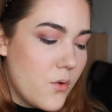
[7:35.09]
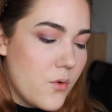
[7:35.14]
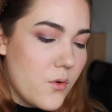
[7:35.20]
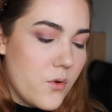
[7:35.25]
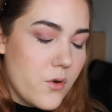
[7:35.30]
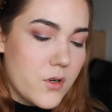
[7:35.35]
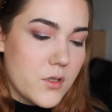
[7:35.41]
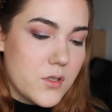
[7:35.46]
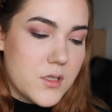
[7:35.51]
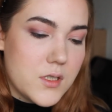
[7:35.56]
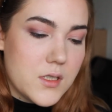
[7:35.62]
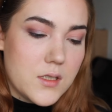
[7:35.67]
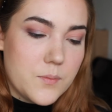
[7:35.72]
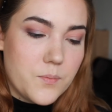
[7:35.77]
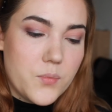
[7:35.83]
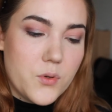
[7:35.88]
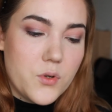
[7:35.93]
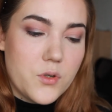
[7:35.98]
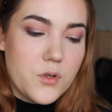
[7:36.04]
or to
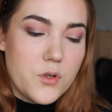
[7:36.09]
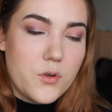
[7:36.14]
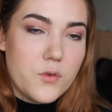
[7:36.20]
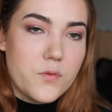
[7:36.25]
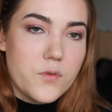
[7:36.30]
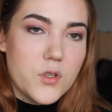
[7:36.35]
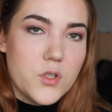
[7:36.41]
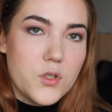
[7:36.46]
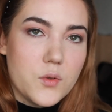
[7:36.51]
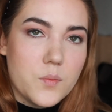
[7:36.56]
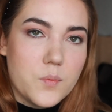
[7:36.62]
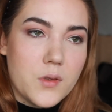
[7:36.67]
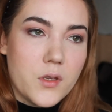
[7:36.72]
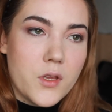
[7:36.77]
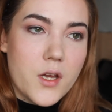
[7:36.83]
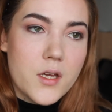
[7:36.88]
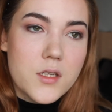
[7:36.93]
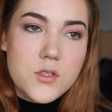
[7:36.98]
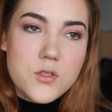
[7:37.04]
put over your
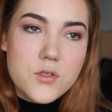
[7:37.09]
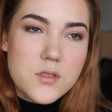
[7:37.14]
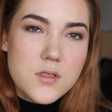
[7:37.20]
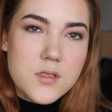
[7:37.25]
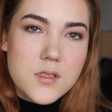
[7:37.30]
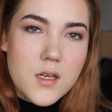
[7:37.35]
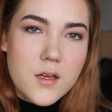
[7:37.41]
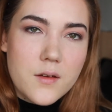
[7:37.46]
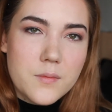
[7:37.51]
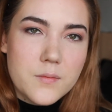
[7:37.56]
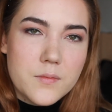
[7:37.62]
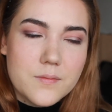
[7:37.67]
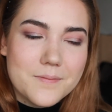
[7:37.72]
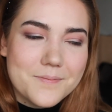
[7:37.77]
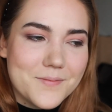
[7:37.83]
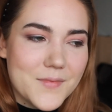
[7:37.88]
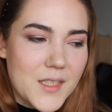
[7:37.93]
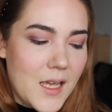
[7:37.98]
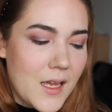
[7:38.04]
blush or something.
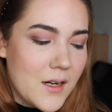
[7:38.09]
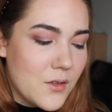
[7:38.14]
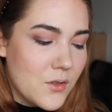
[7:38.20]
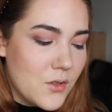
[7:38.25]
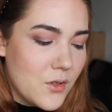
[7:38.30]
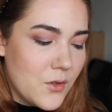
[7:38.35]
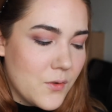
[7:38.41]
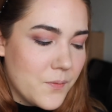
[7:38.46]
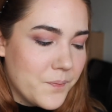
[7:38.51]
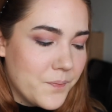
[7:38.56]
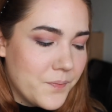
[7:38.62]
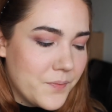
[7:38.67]
I don't know.